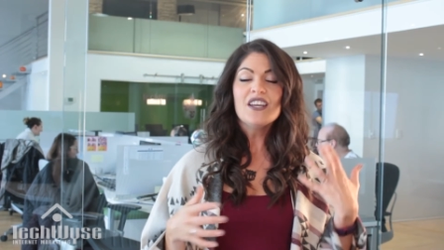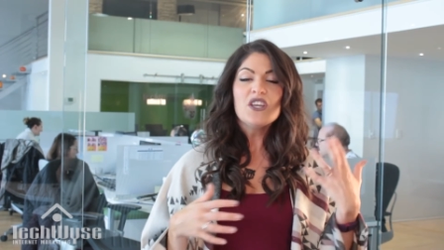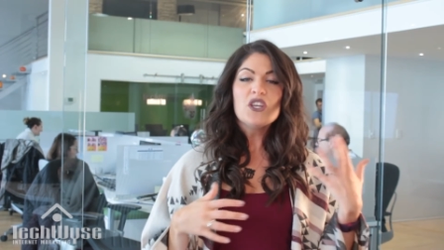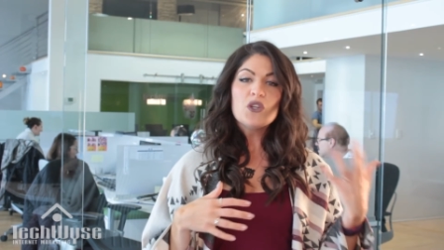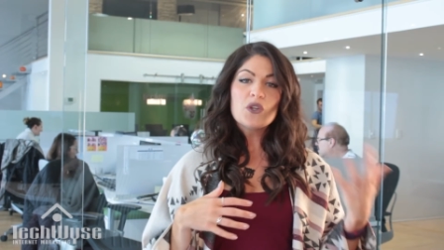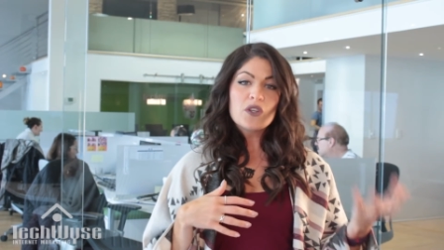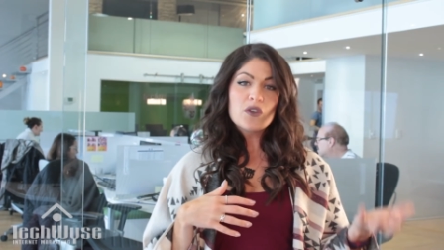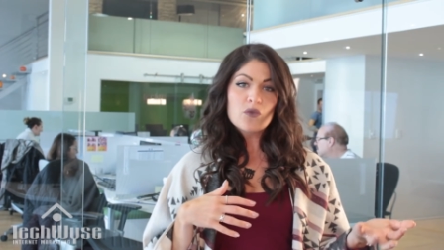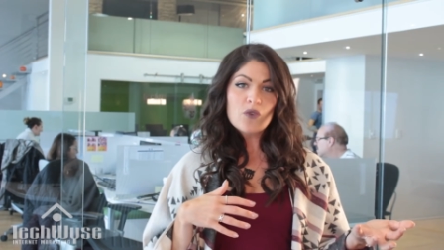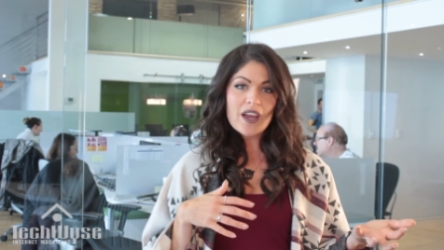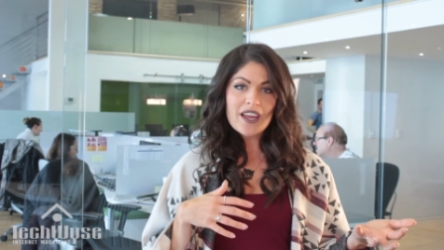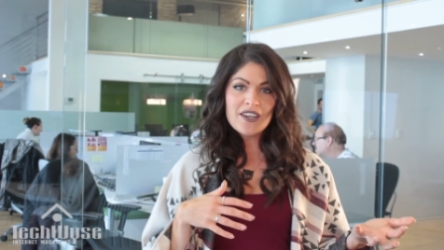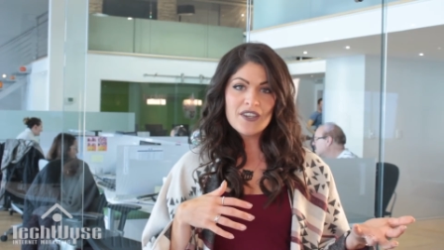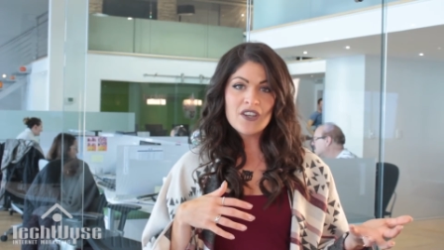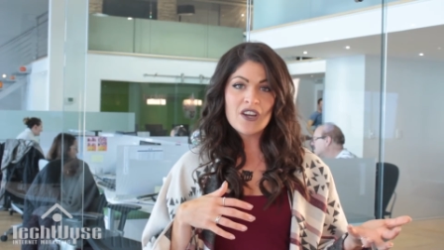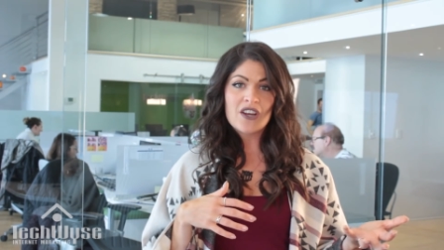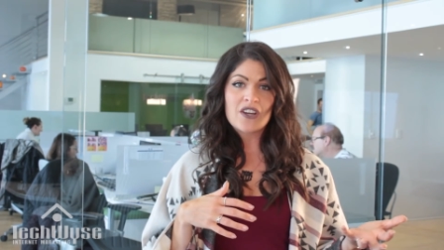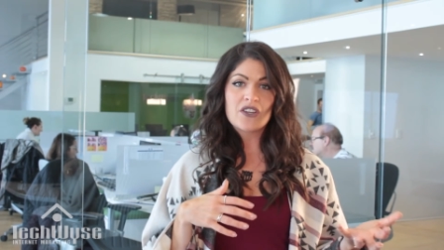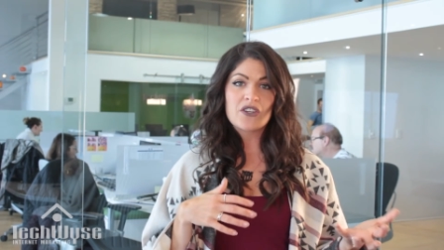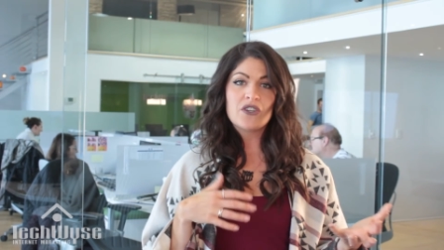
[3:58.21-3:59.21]
You can write
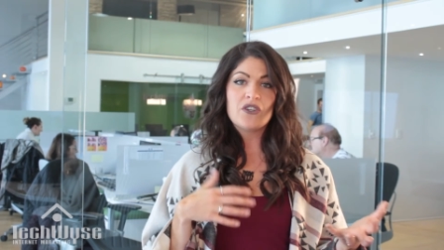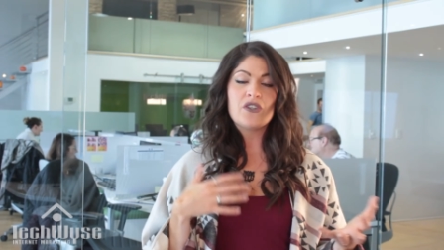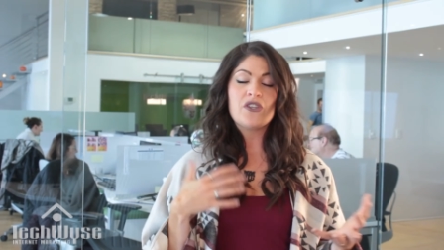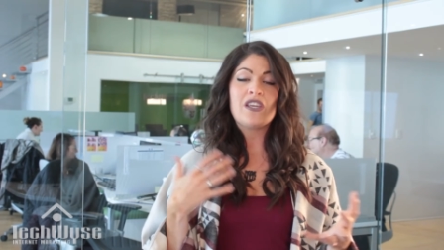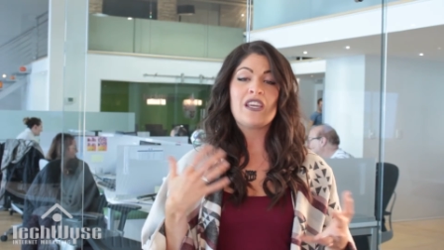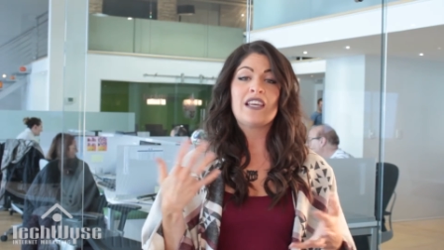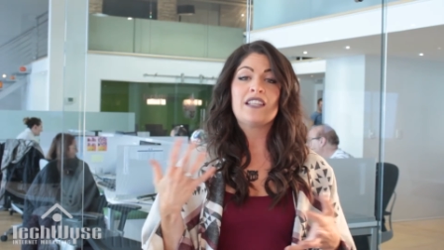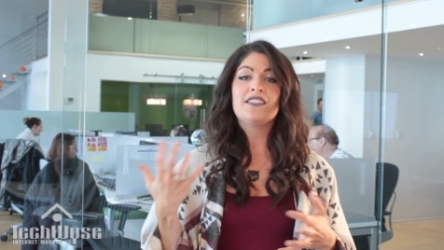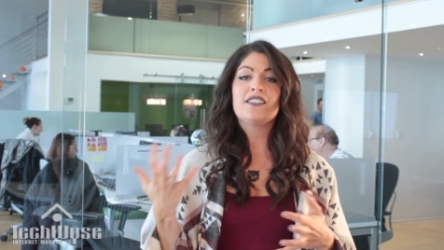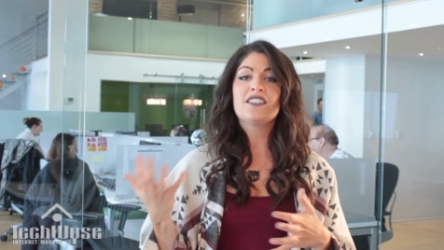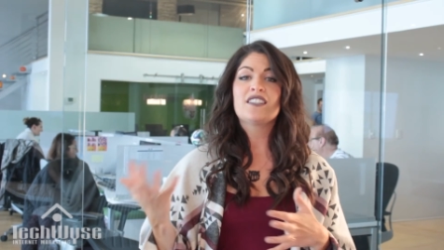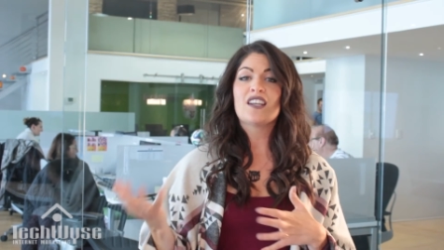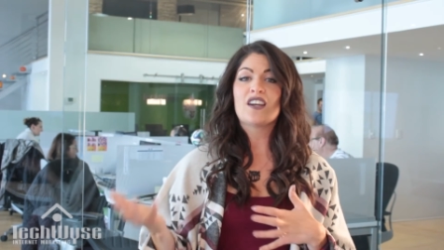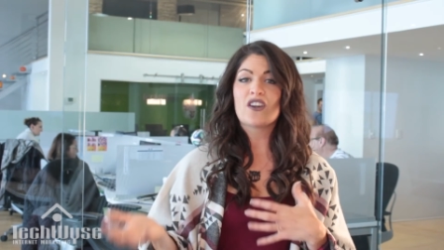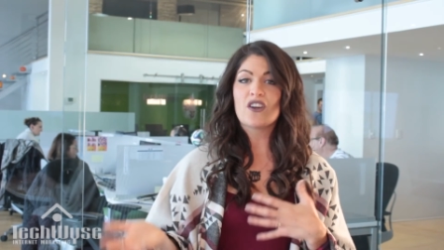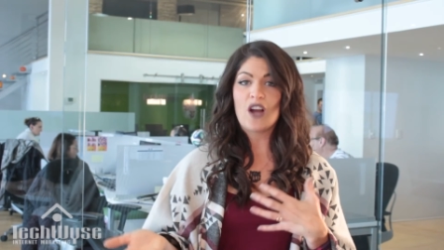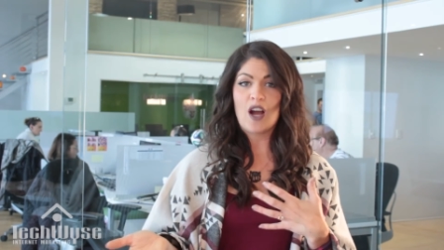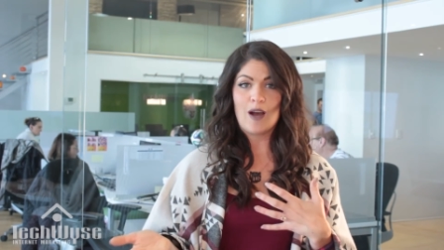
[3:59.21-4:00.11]
an article, you can start